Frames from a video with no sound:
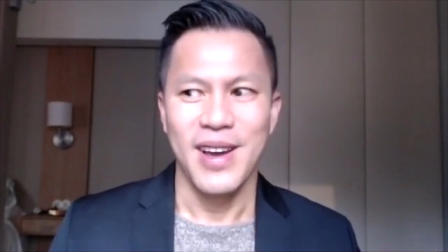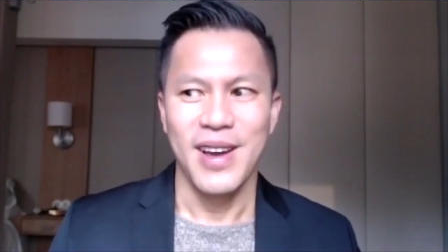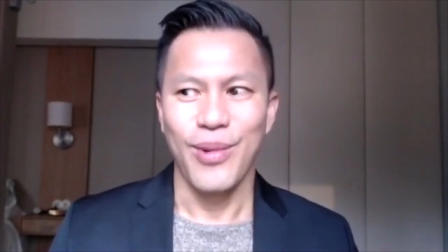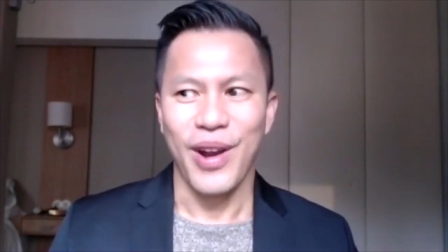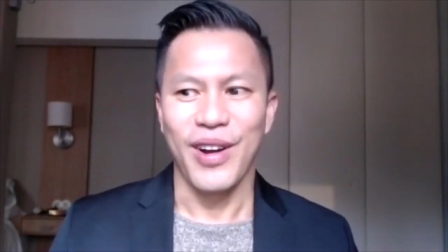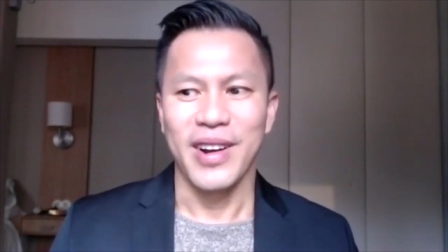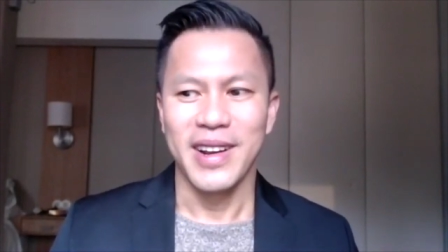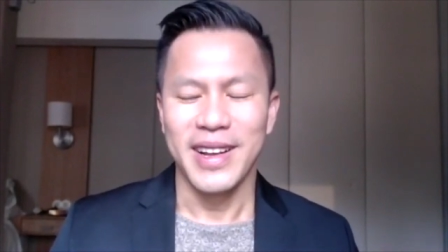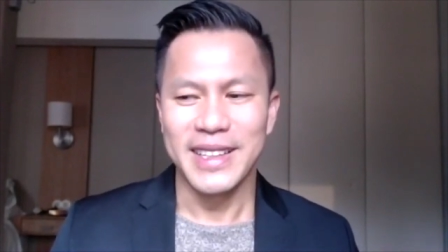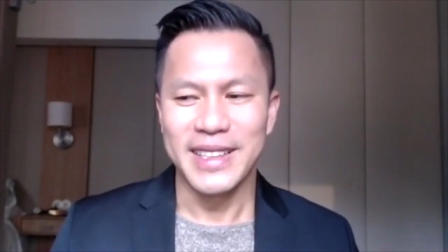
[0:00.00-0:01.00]
where
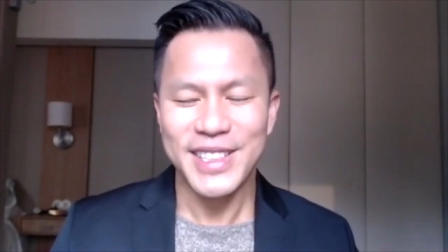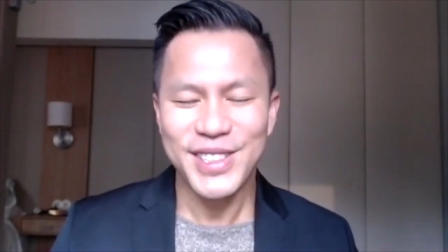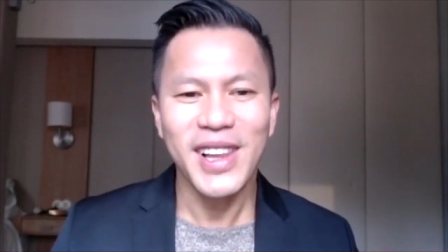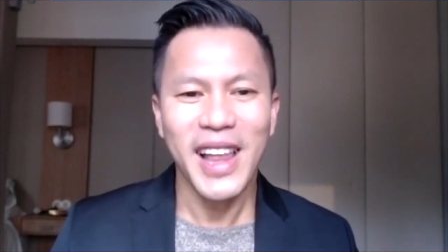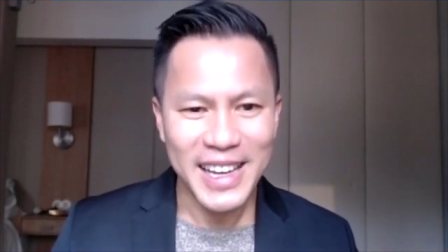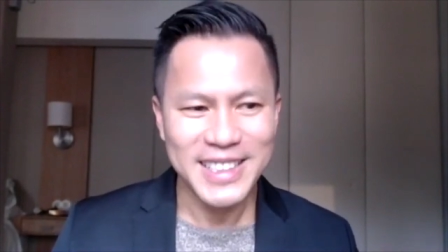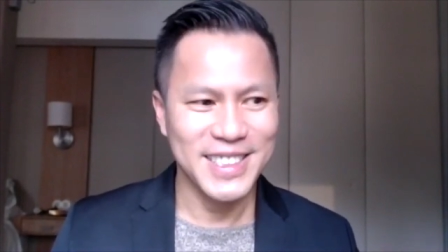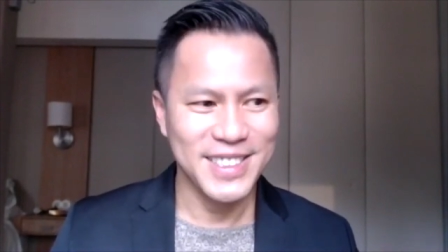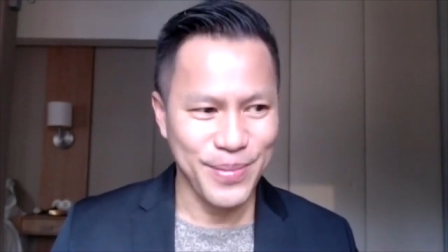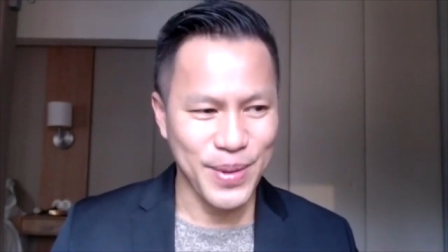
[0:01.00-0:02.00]
digital
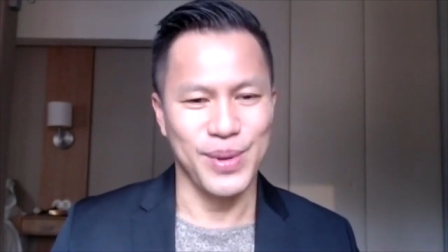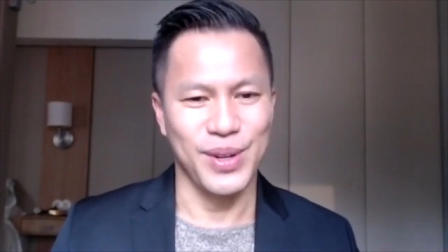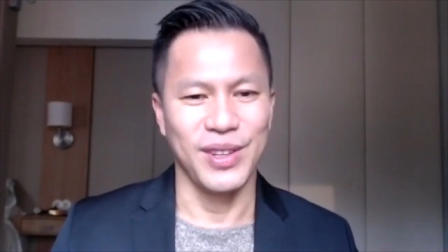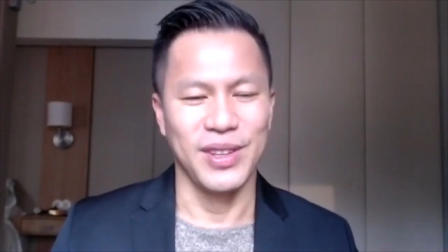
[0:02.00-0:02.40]
assets of people